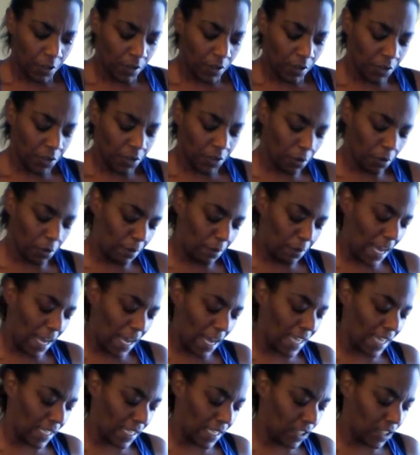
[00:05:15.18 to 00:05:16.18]
you
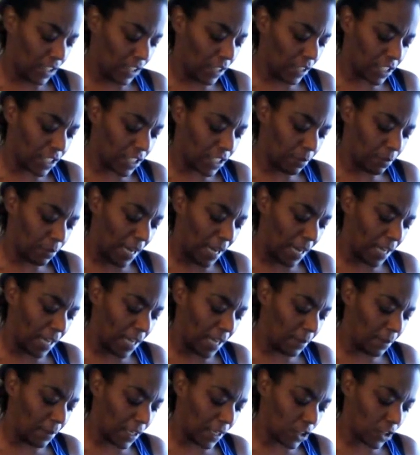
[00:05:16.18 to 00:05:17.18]
let your body
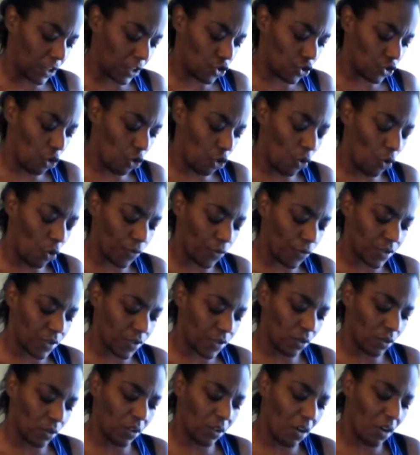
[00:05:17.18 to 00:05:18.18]
be in control for
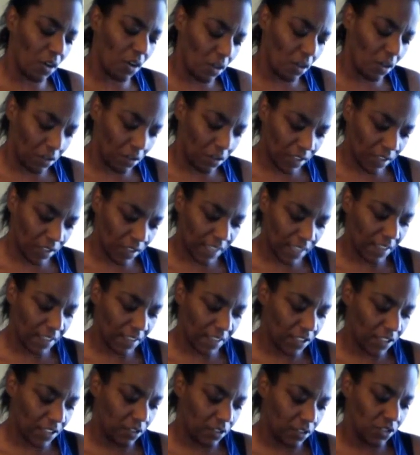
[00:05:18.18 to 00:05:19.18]
so long, and
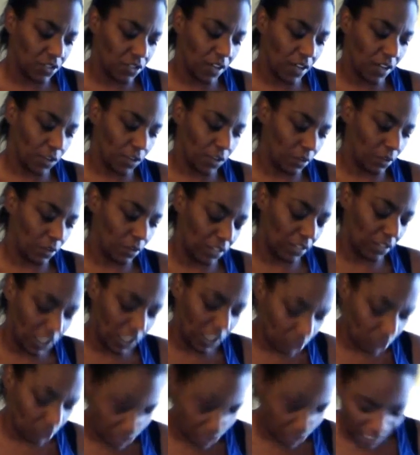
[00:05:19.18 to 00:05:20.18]
then you're trying to
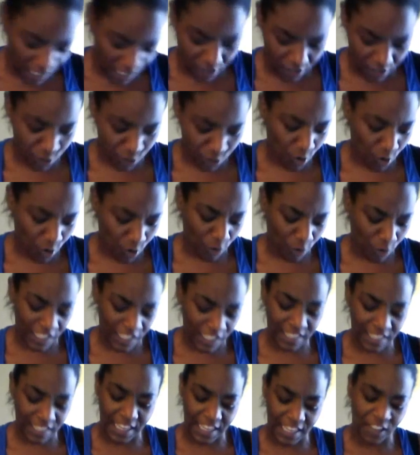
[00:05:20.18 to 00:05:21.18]
relinquish that control and
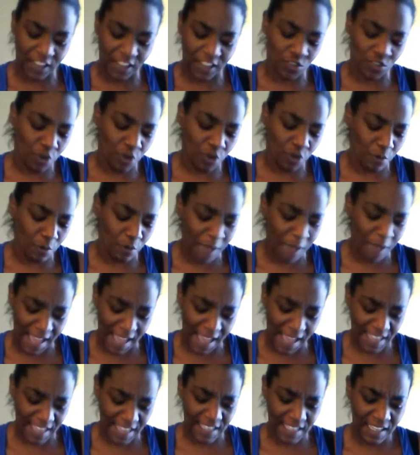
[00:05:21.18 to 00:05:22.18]
get that control
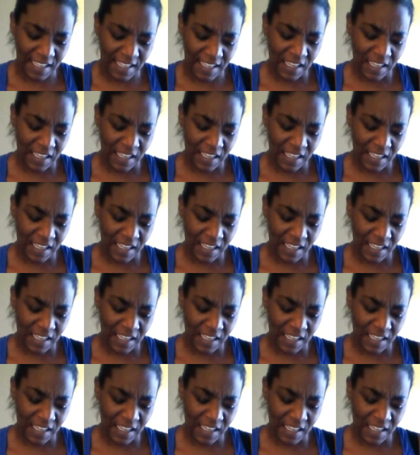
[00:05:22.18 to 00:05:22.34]
back.